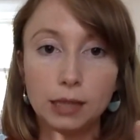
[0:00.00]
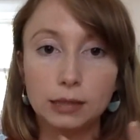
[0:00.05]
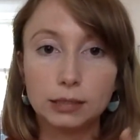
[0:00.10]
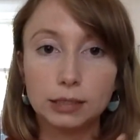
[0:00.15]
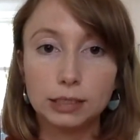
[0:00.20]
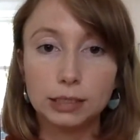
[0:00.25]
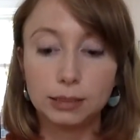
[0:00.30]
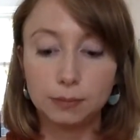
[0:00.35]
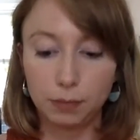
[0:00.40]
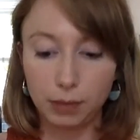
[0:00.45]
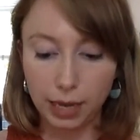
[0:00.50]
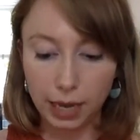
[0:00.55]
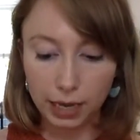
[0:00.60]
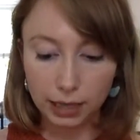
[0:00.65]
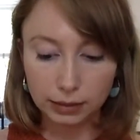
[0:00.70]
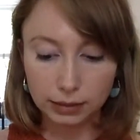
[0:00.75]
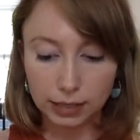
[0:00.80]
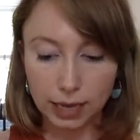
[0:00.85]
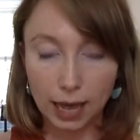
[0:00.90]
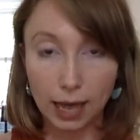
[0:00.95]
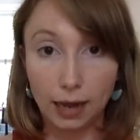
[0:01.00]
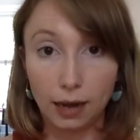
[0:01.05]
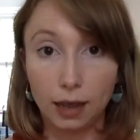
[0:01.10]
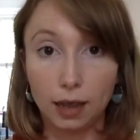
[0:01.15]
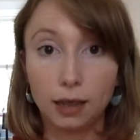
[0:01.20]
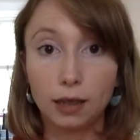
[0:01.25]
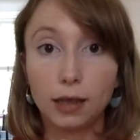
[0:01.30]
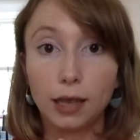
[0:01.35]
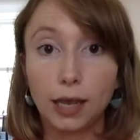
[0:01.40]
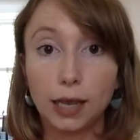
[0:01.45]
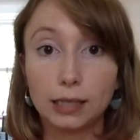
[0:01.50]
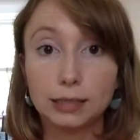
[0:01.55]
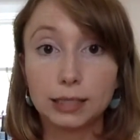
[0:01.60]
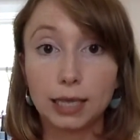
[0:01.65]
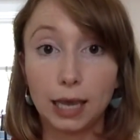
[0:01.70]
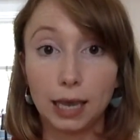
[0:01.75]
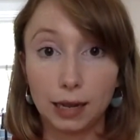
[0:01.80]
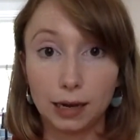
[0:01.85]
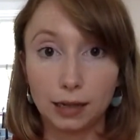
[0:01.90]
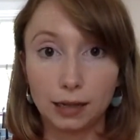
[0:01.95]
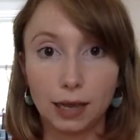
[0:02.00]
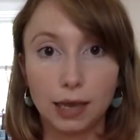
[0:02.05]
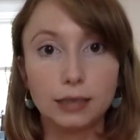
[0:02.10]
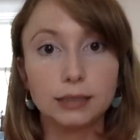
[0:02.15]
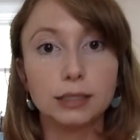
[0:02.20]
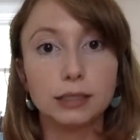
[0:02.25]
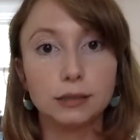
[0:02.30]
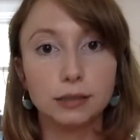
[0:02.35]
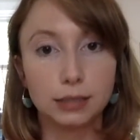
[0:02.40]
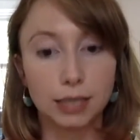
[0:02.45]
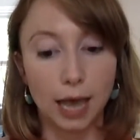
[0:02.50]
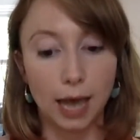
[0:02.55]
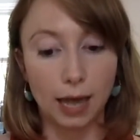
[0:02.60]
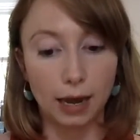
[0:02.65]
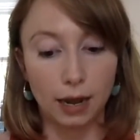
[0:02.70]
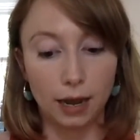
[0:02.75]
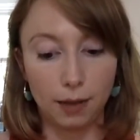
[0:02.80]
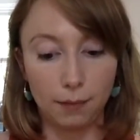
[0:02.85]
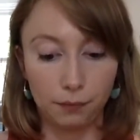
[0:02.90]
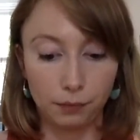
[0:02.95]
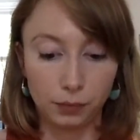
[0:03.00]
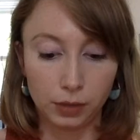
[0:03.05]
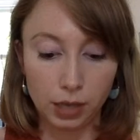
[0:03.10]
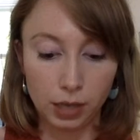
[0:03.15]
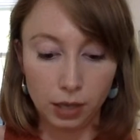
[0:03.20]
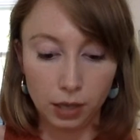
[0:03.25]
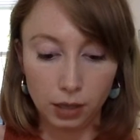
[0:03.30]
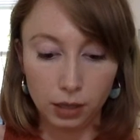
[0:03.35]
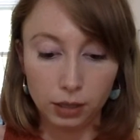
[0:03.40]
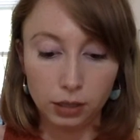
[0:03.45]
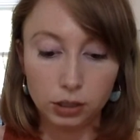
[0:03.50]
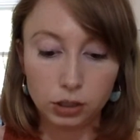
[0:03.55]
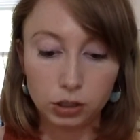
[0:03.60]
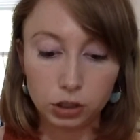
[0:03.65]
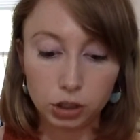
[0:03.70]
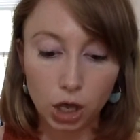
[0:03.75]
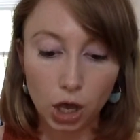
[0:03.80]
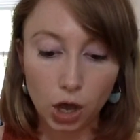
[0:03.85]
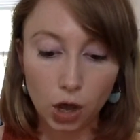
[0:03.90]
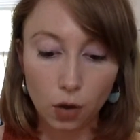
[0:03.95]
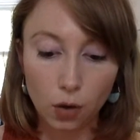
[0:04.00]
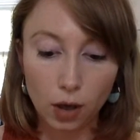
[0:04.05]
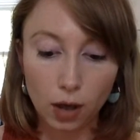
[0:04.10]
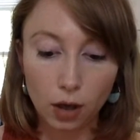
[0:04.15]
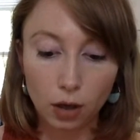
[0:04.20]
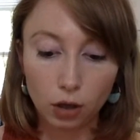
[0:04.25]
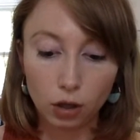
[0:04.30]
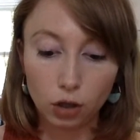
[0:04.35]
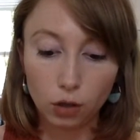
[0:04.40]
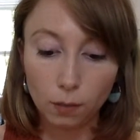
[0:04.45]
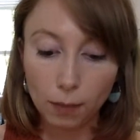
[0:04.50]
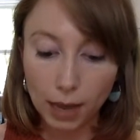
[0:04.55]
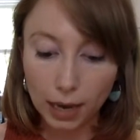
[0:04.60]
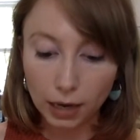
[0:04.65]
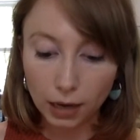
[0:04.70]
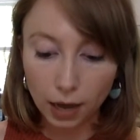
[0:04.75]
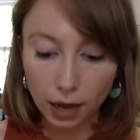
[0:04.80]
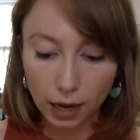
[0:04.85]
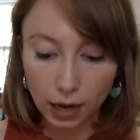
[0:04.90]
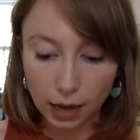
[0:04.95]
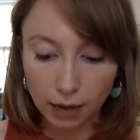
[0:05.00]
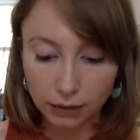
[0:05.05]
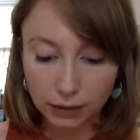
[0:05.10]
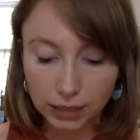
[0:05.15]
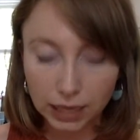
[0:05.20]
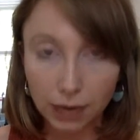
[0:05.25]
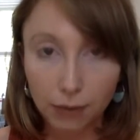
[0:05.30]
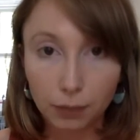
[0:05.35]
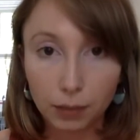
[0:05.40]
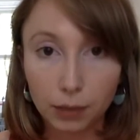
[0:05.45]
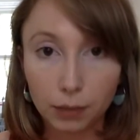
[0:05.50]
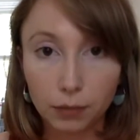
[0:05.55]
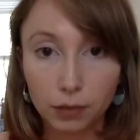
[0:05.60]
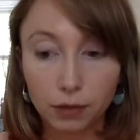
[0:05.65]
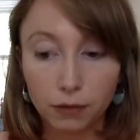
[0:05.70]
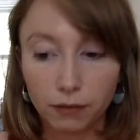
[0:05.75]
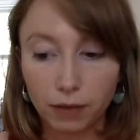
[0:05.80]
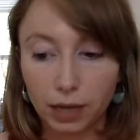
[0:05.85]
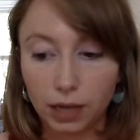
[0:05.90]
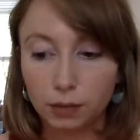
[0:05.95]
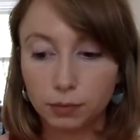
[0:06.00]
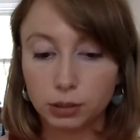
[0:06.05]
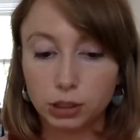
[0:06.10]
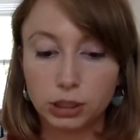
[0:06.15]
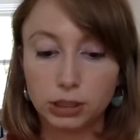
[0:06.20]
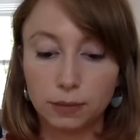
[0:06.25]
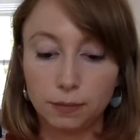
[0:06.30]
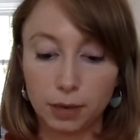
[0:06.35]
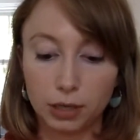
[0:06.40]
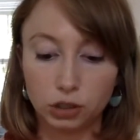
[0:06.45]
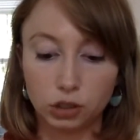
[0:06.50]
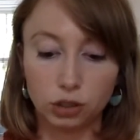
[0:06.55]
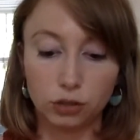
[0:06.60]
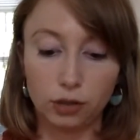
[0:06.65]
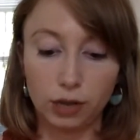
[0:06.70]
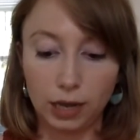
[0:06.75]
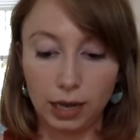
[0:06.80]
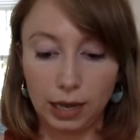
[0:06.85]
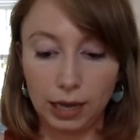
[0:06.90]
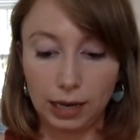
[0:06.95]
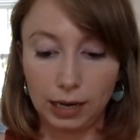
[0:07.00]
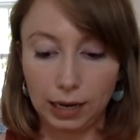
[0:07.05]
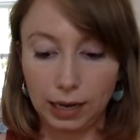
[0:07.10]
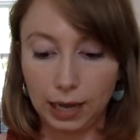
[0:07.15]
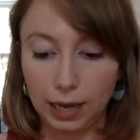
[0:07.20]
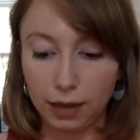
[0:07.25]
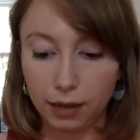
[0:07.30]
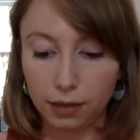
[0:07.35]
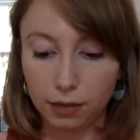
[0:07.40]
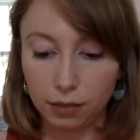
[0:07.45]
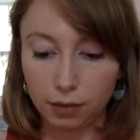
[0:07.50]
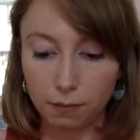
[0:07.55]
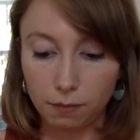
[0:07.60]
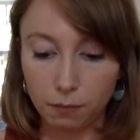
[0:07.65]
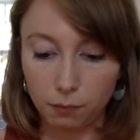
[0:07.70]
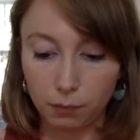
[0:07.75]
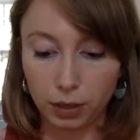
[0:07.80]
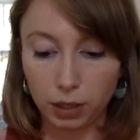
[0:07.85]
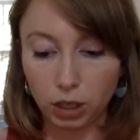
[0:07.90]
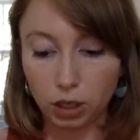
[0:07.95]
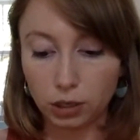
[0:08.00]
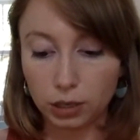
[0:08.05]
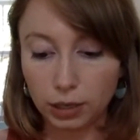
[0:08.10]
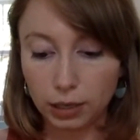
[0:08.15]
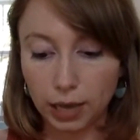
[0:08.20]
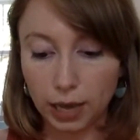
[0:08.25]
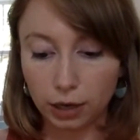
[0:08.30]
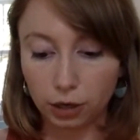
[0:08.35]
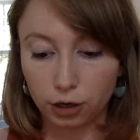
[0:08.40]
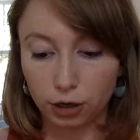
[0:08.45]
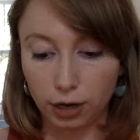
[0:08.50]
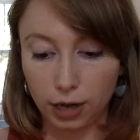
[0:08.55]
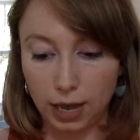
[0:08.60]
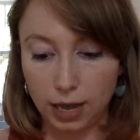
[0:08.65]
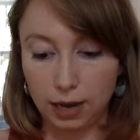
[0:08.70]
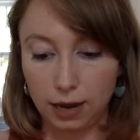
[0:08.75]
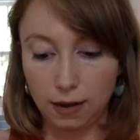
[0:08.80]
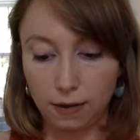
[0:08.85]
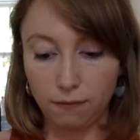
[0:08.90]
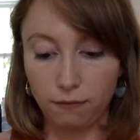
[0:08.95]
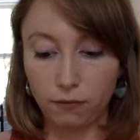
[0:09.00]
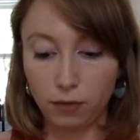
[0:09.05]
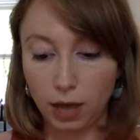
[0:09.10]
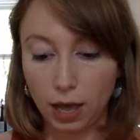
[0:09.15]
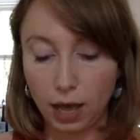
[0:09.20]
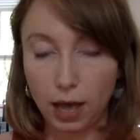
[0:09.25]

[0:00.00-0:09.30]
displaying data, and analyzing data. So you might not have 10 people available to measure their hand length, but you can get creative.